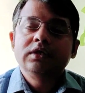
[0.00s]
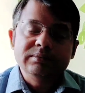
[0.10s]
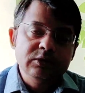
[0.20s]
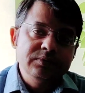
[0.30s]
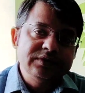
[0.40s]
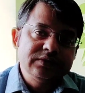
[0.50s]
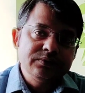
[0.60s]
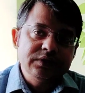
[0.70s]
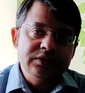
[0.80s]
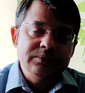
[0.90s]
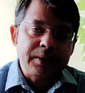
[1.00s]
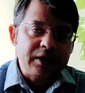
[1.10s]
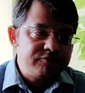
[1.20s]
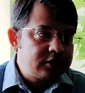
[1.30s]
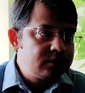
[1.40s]
WBCs within the
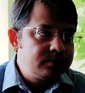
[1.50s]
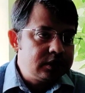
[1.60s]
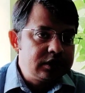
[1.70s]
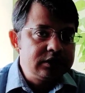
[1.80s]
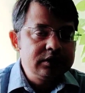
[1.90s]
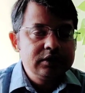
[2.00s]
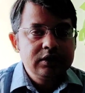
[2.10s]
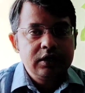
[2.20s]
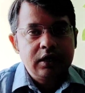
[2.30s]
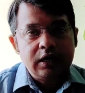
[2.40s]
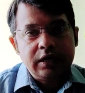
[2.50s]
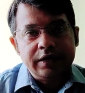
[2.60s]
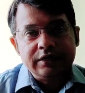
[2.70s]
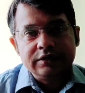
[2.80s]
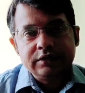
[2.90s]
peripheral blood,
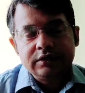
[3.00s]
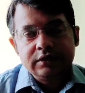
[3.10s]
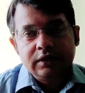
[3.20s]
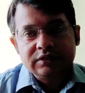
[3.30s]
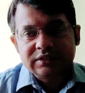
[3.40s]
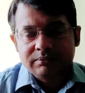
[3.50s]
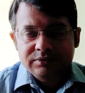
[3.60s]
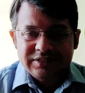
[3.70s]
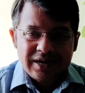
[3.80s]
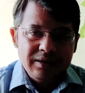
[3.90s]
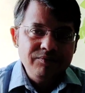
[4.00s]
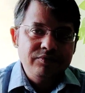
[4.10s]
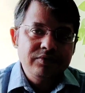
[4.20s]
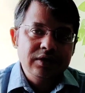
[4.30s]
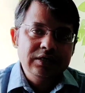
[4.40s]
and
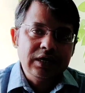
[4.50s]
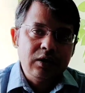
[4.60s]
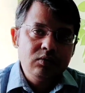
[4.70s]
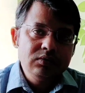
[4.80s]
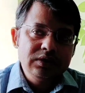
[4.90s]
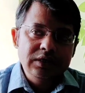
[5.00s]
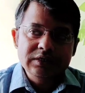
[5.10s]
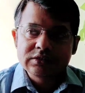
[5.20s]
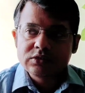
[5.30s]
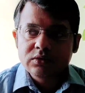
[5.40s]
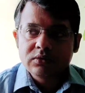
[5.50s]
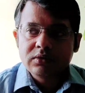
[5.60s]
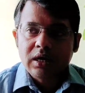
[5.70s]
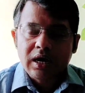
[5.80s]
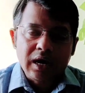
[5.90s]
sometimes the count is
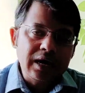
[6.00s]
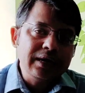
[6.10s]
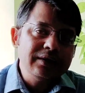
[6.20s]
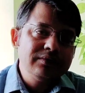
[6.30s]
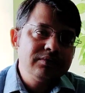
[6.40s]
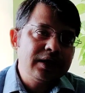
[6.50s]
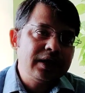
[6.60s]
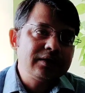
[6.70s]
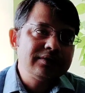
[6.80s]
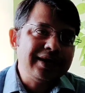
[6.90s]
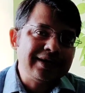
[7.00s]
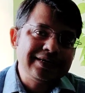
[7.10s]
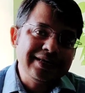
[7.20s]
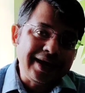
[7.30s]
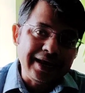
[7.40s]
so high
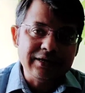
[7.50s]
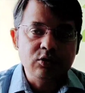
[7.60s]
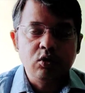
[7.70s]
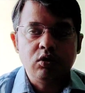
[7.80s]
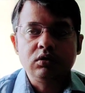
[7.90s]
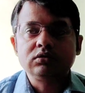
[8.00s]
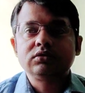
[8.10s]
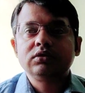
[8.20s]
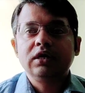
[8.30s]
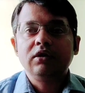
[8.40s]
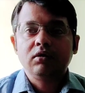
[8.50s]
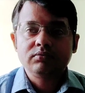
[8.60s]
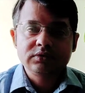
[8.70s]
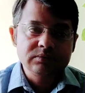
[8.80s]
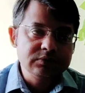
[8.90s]
that can cause a lot
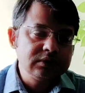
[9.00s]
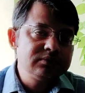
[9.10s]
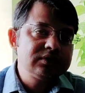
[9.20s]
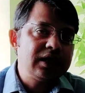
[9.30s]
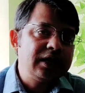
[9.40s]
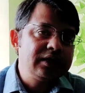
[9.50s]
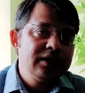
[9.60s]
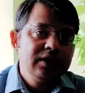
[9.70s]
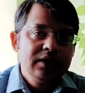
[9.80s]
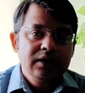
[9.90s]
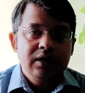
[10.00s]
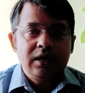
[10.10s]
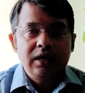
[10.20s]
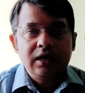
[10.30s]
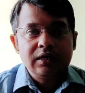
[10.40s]
of symptoms like
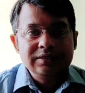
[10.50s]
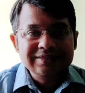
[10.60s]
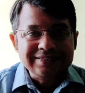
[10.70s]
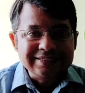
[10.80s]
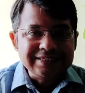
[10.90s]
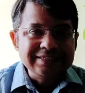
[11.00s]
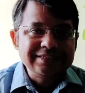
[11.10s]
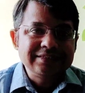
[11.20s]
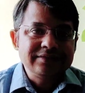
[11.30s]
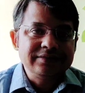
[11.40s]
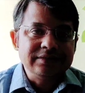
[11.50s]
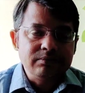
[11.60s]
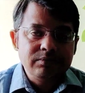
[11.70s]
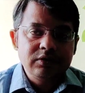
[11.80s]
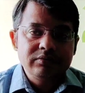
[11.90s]
increased
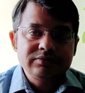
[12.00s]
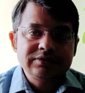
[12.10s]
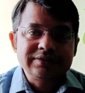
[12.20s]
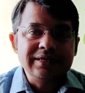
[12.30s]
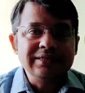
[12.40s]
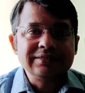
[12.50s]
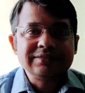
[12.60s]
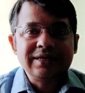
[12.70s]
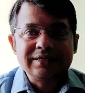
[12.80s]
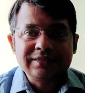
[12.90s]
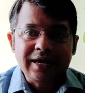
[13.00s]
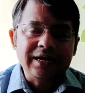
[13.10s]
number of cells that